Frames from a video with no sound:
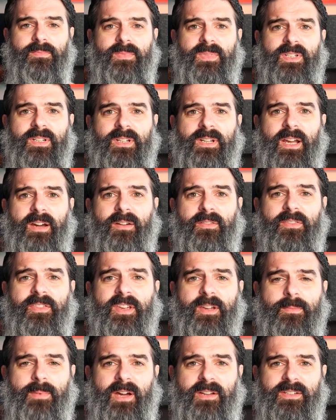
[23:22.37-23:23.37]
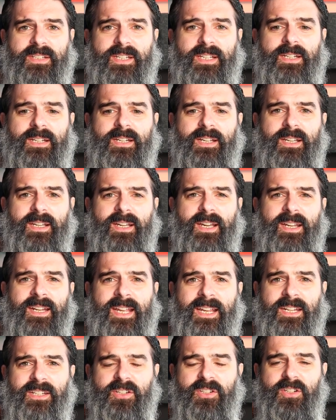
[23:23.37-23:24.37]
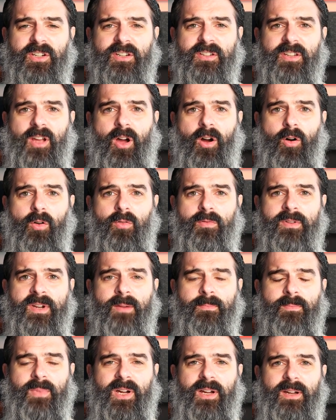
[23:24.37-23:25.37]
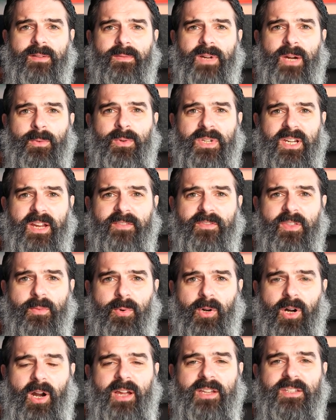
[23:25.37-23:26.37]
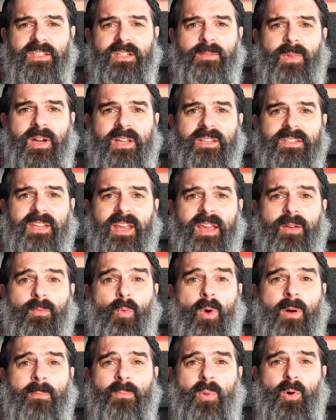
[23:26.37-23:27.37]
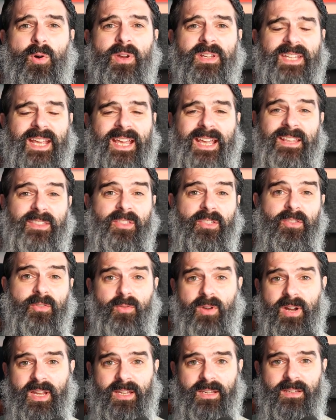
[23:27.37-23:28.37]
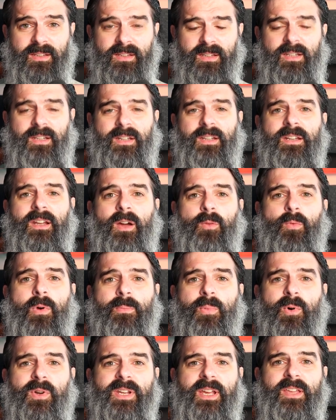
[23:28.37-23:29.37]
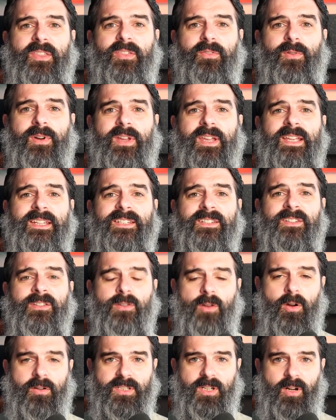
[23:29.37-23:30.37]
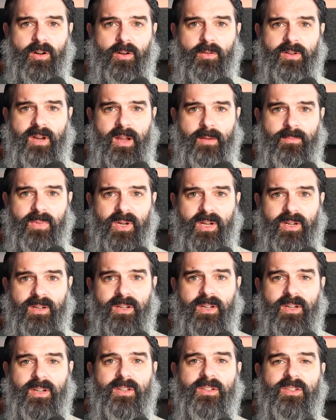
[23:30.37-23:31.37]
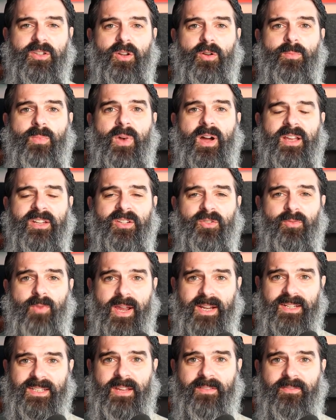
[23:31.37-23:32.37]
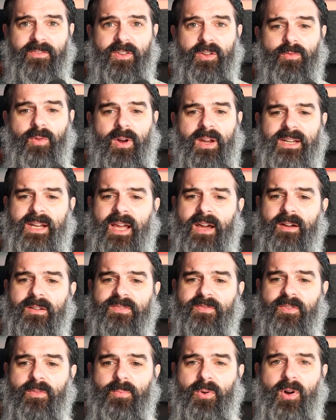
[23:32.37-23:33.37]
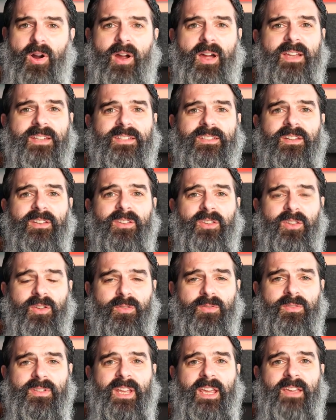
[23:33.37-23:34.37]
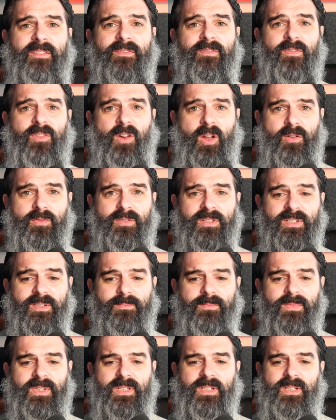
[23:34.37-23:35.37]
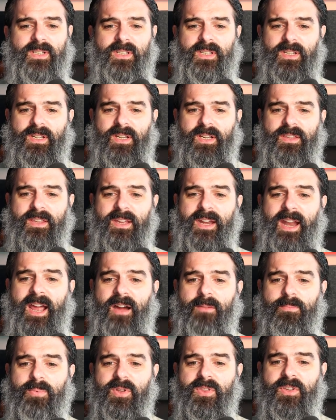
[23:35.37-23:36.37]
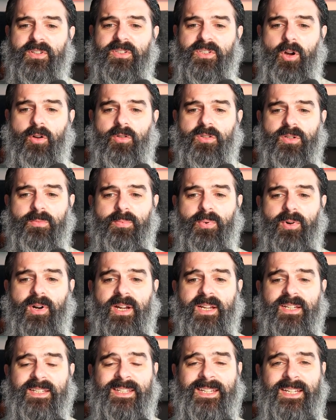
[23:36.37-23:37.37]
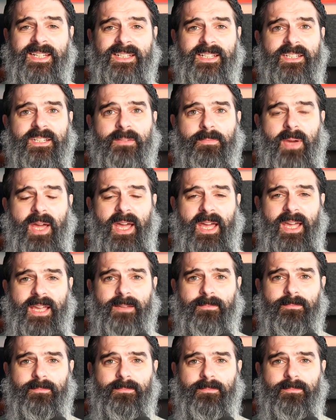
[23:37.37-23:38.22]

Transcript: Now, think about it. An integer is a whole number. And when you give the price, you might say 1.83. Now, 1.83 is not a whole number. So my direct tip for you right now is for price, use a float. Then output the total price needed to pay.